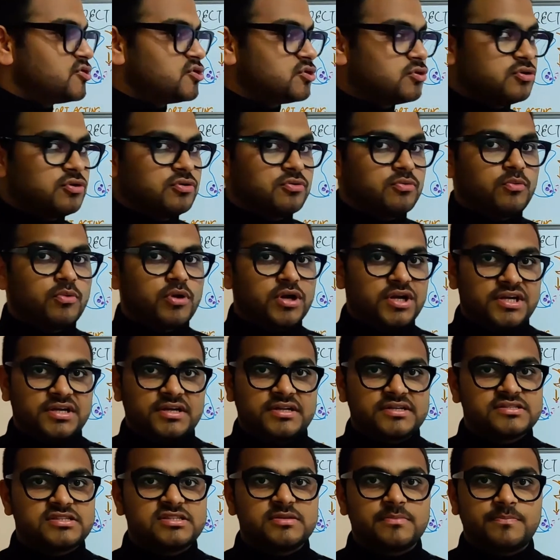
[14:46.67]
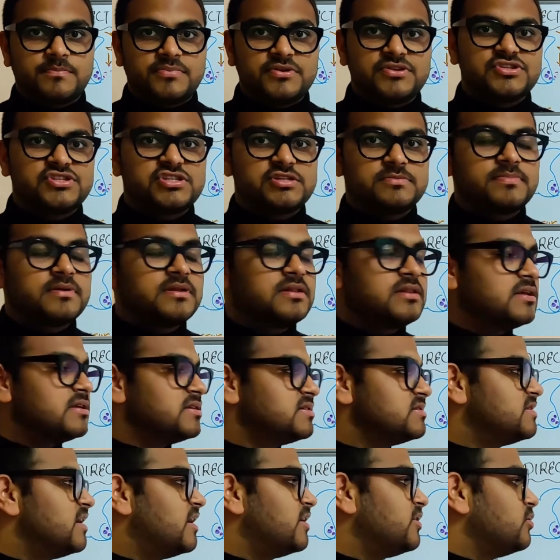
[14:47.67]
So what is the principle
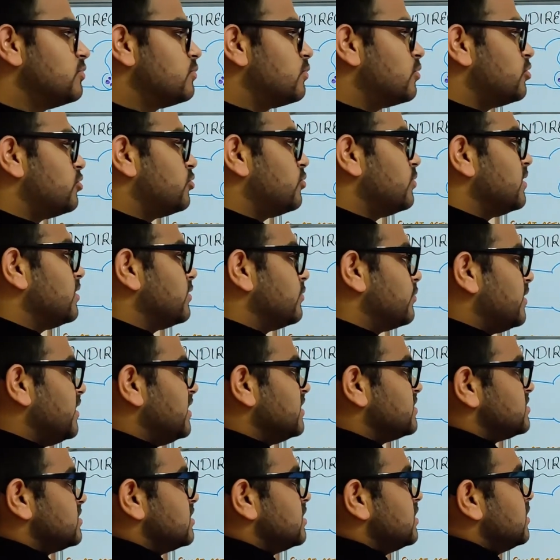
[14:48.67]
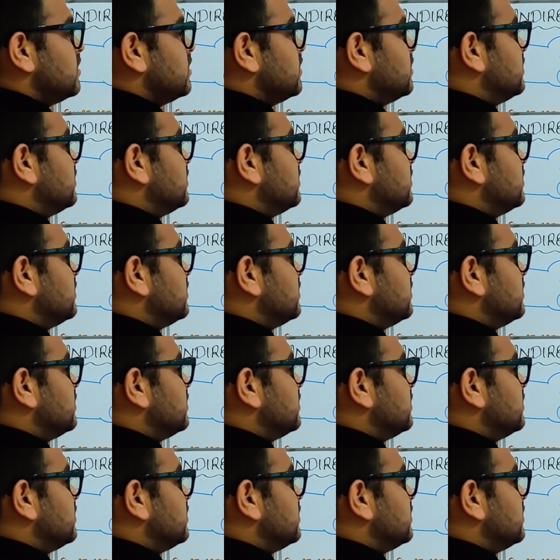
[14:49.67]
is that you want to increase